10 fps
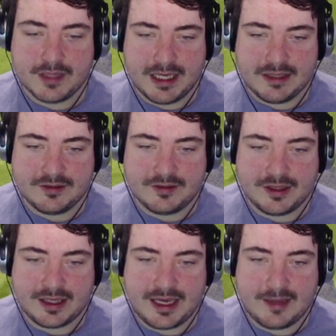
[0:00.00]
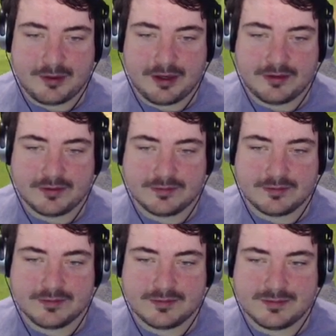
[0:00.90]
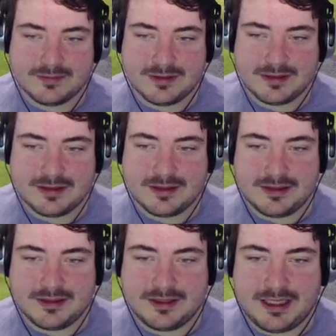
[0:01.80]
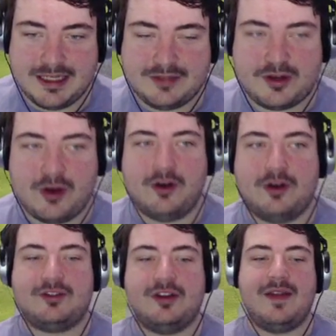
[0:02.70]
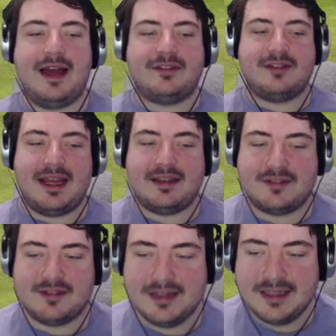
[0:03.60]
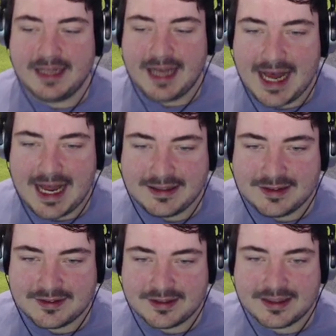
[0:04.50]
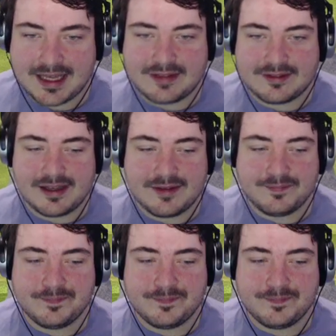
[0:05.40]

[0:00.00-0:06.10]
Anderson to Gabriel. And it's caught, and that's it. Anderson gets it.